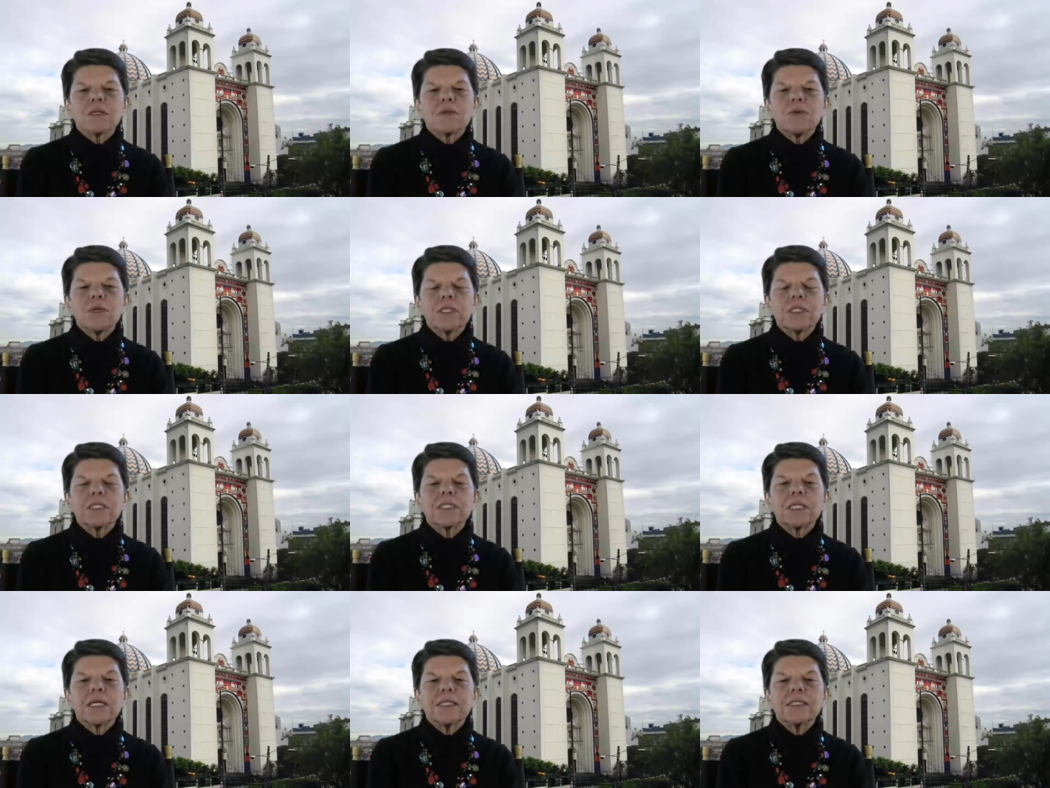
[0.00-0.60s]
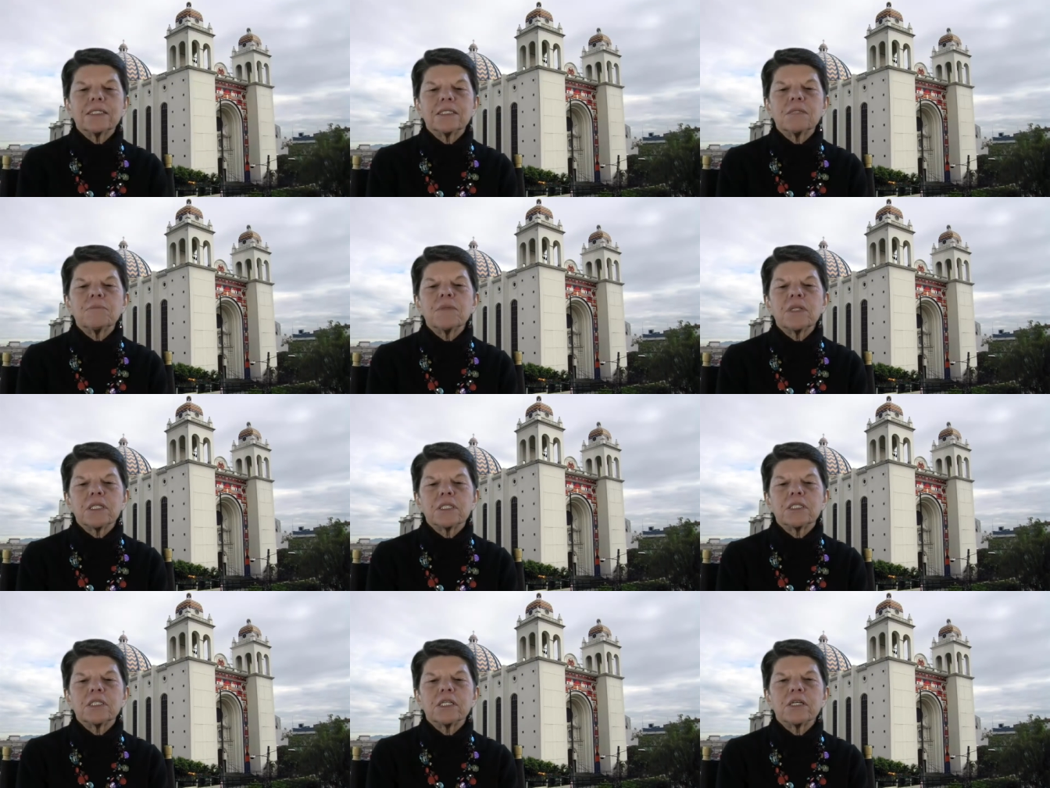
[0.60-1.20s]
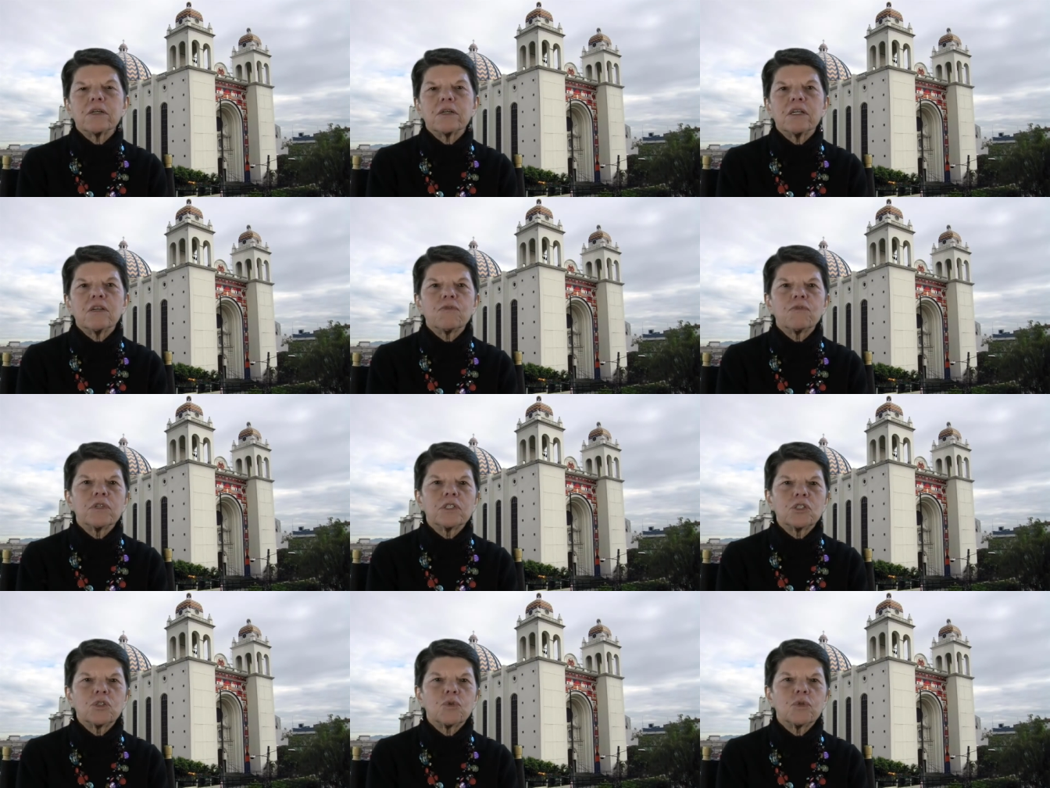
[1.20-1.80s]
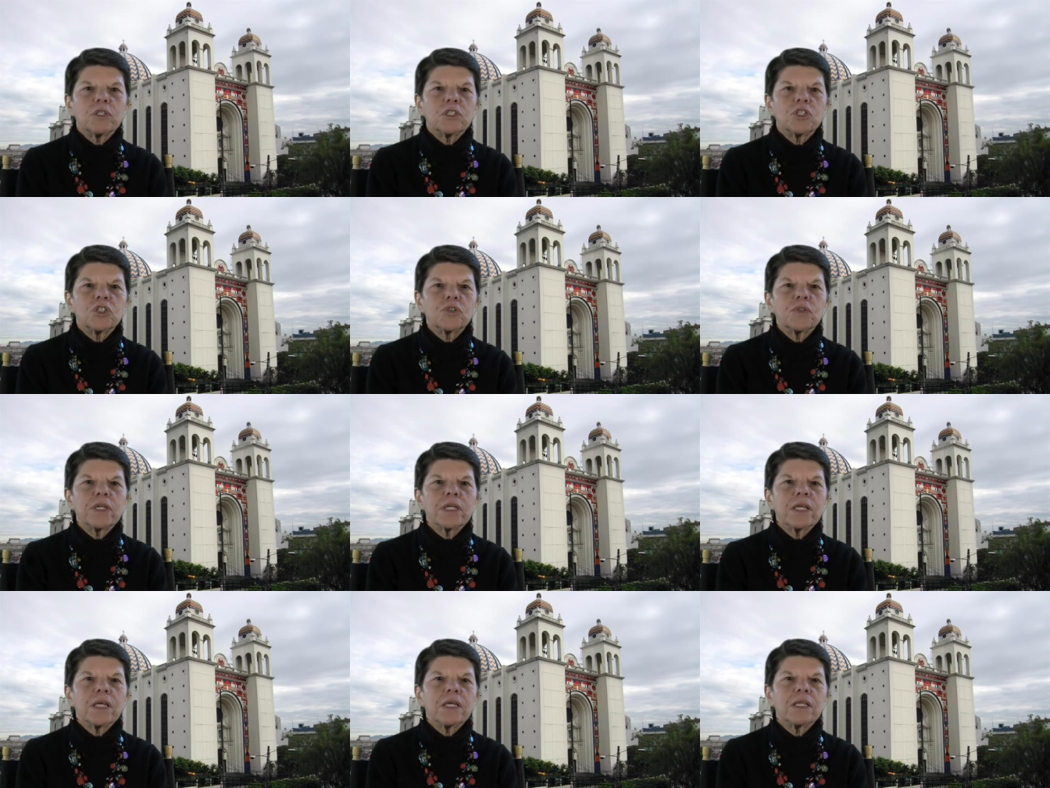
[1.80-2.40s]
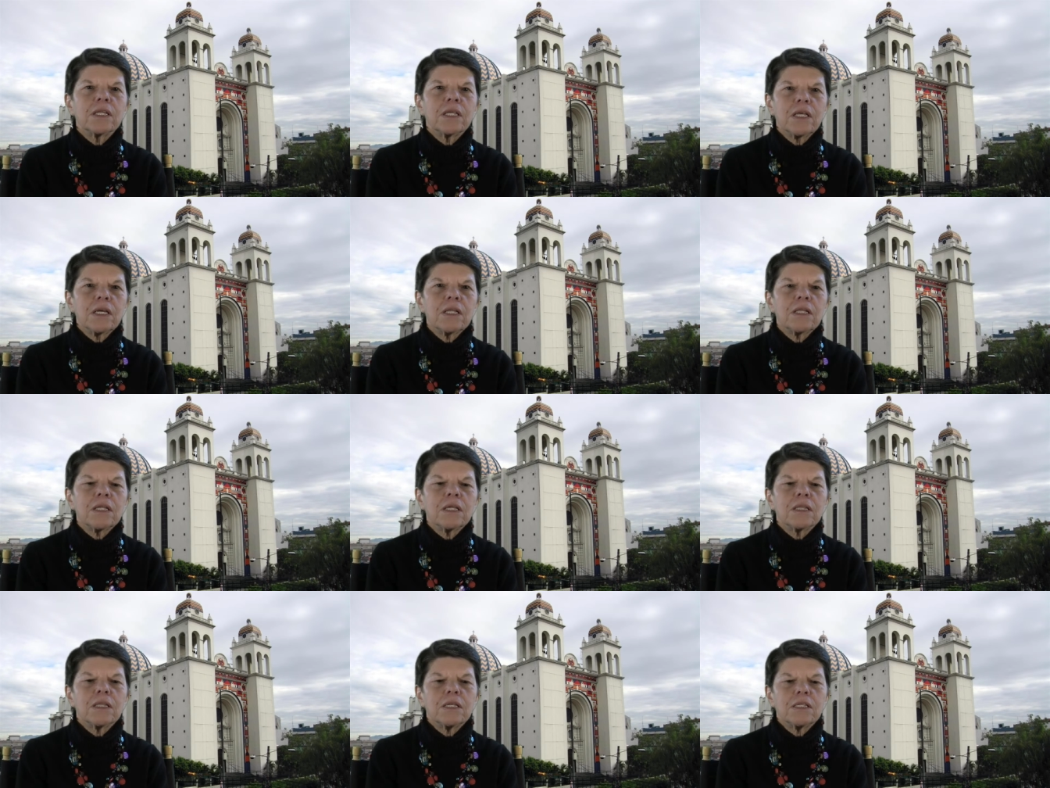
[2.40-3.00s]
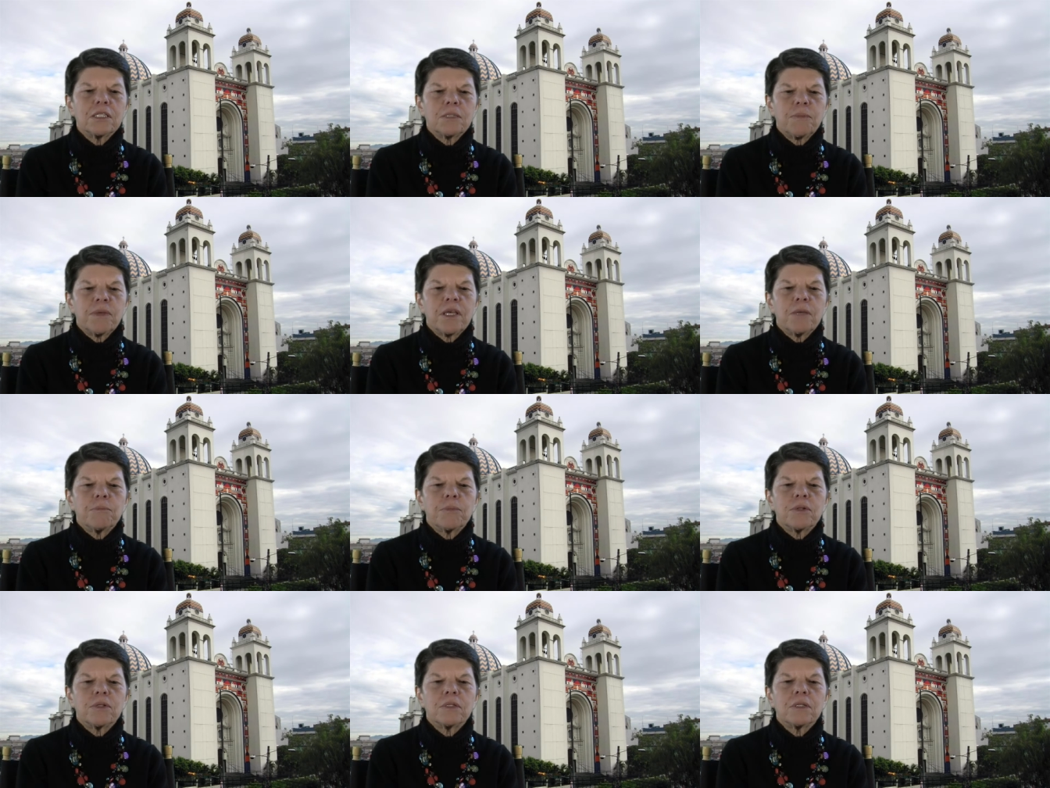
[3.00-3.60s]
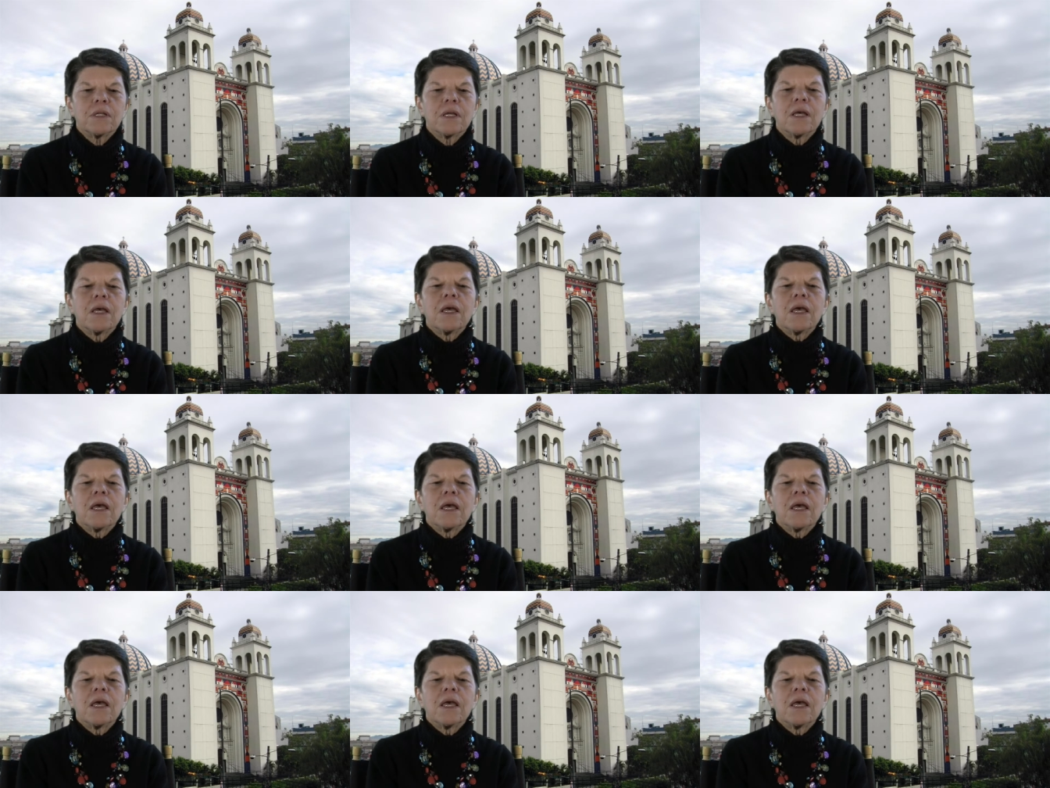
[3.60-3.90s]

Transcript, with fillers: criticized the military for torturing and killing these people